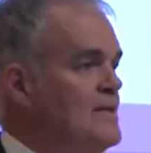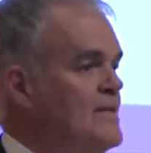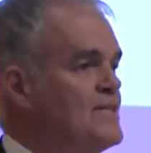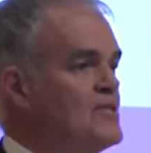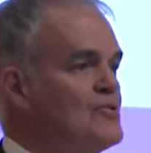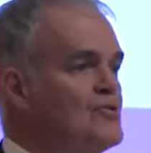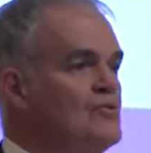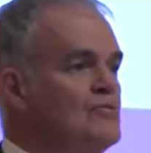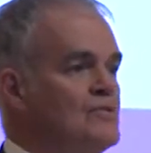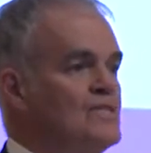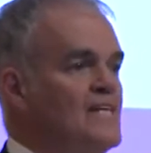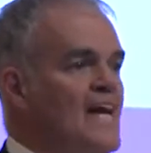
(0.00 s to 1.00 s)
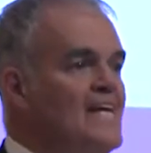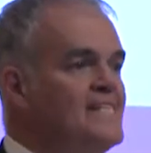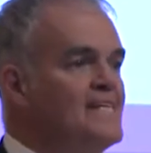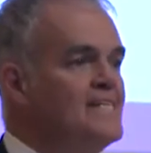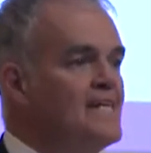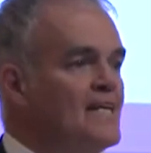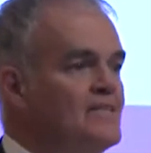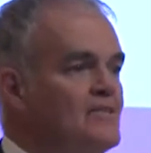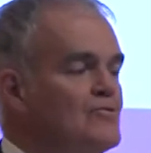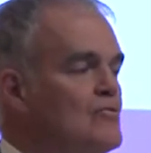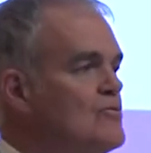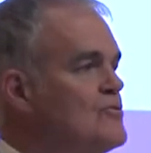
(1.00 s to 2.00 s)
that students, 18,
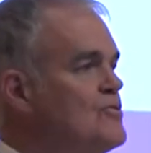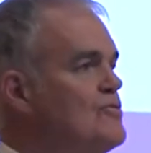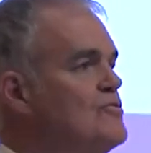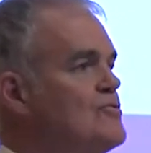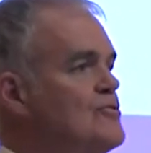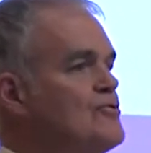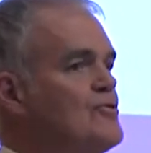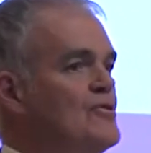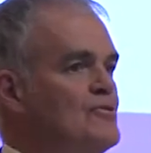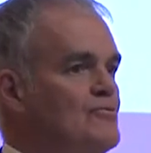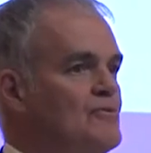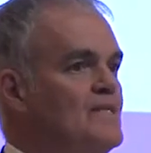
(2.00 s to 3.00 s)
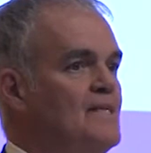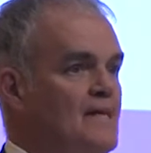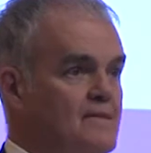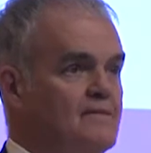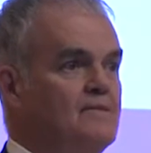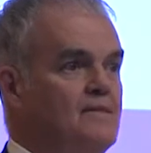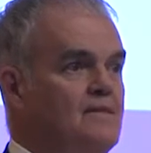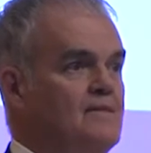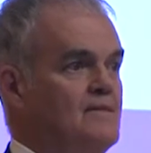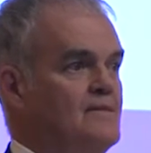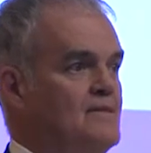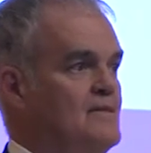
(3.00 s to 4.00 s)
19-year-old students, are starting to realize,
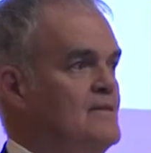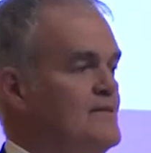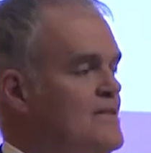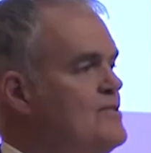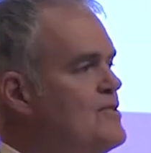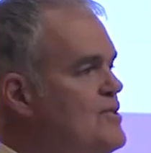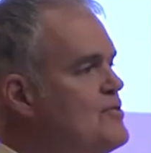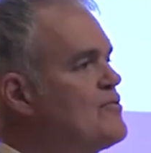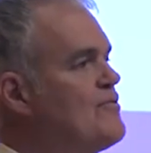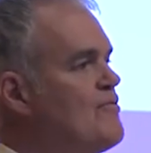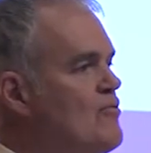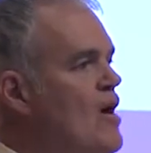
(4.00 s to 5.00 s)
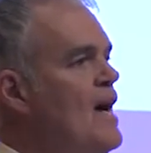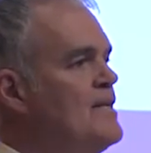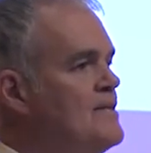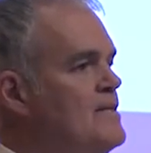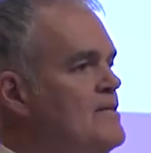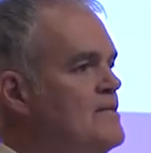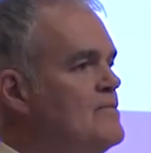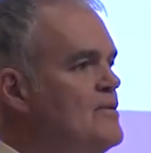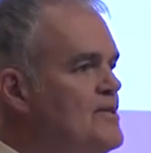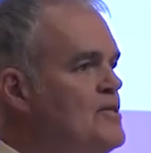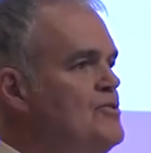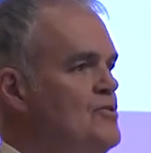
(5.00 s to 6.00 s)
geez, these are fraught
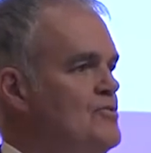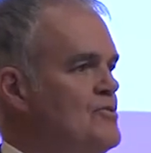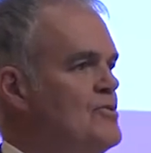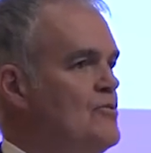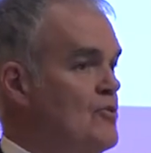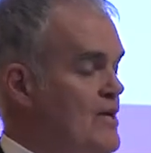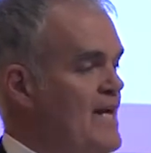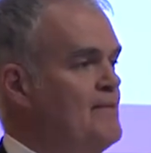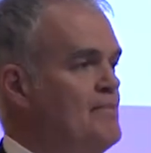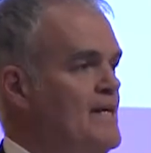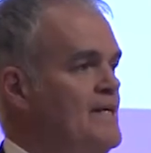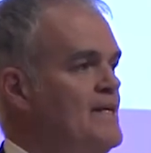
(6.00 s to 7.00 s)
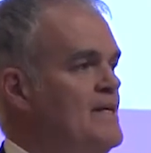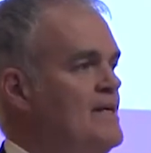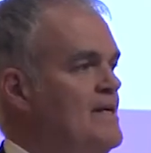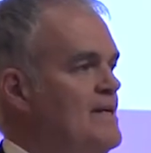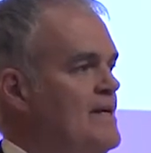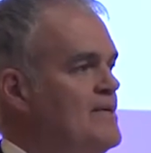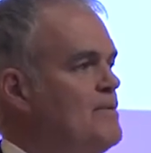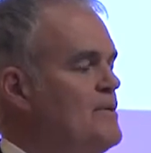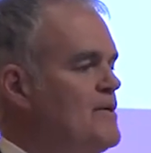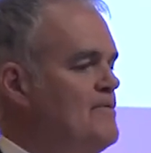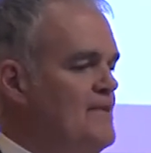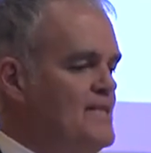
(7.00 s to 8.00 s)
with issues, or can be, and you
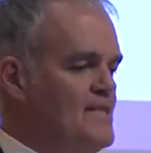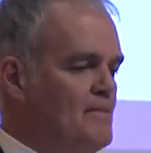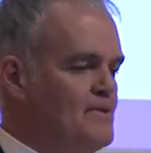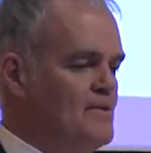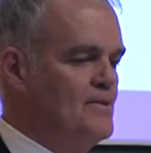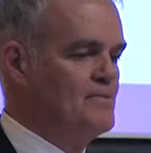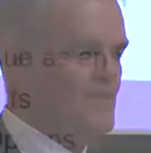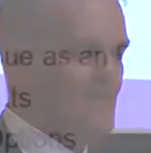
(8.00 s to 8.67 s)
better face up to them. So